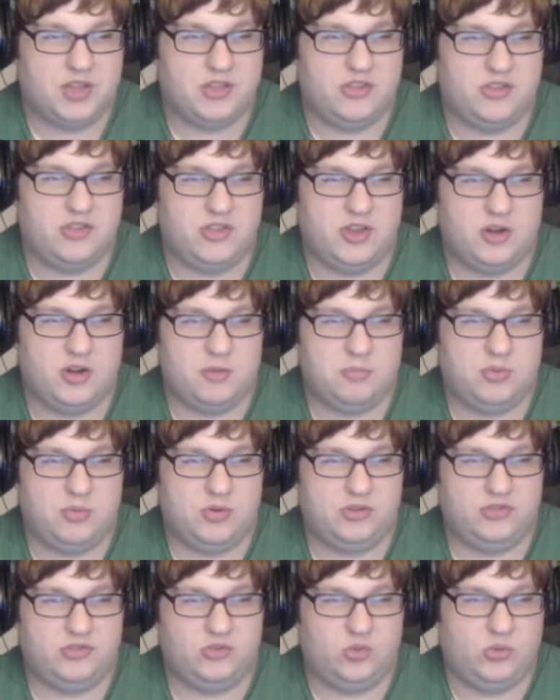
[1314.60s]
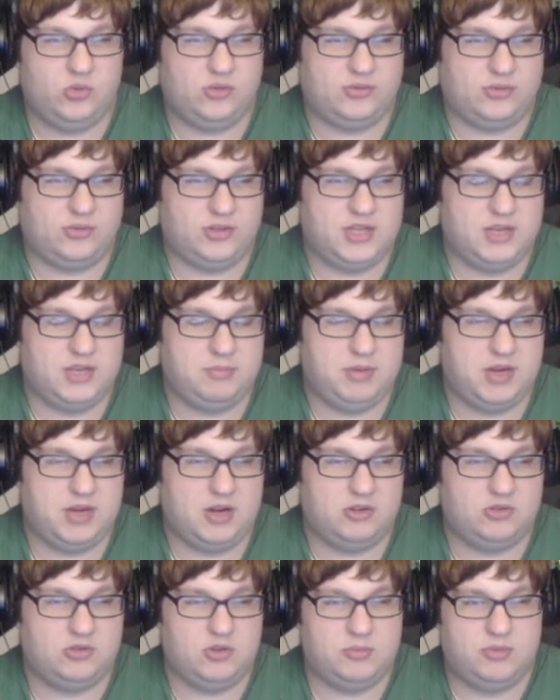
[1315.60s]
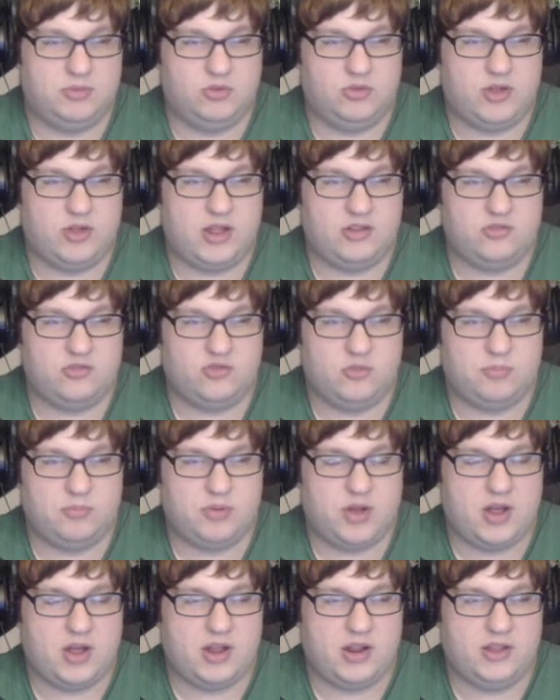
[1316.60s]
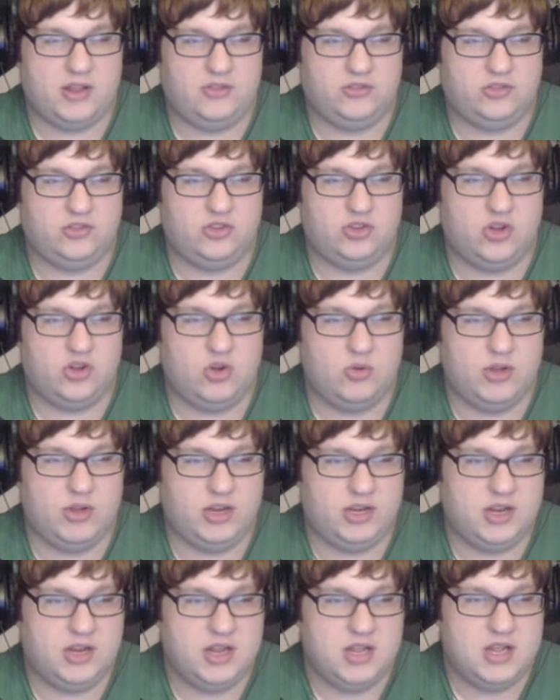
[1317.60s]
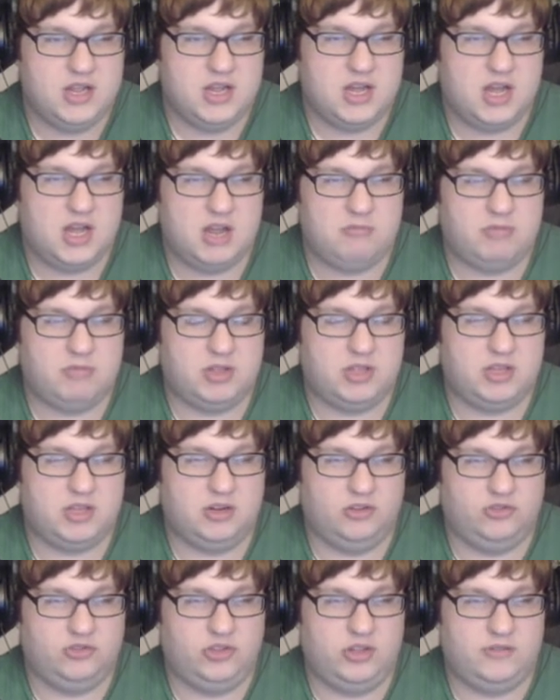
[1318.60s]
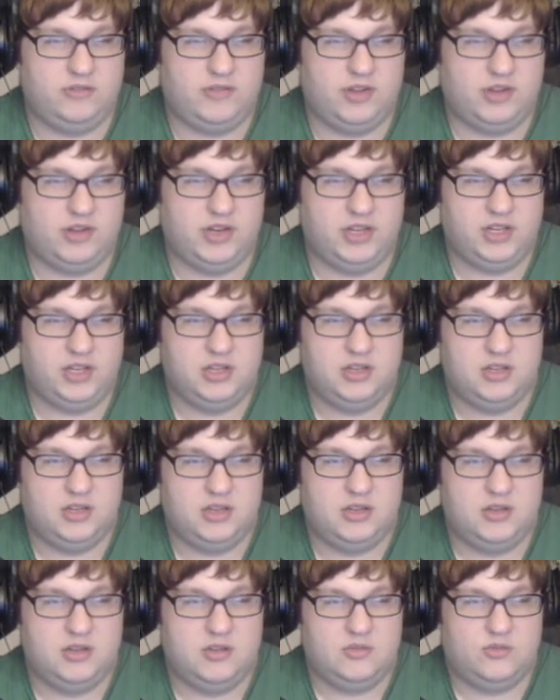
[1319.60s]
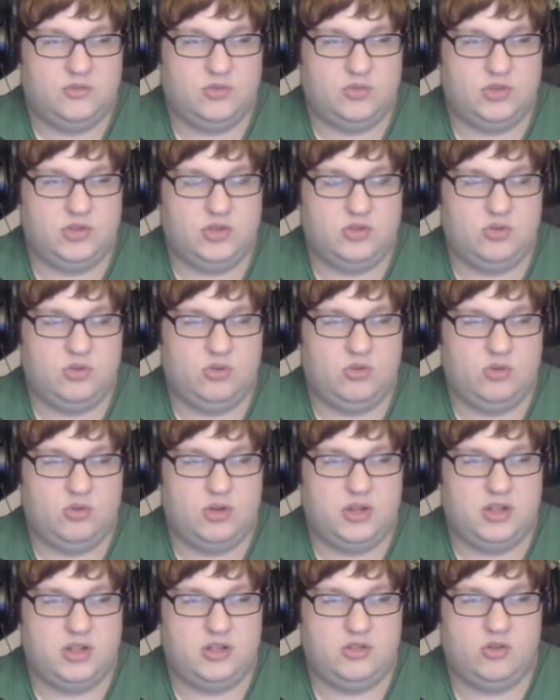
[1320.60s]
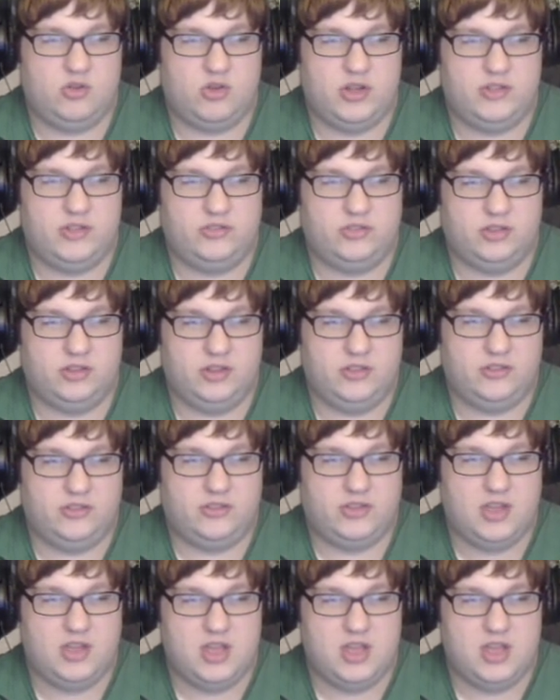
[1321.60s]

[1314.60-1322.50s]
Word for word: They're important tools for keeping our criminal enterprise going. I am the leader, Giovanni. For you, your insolence,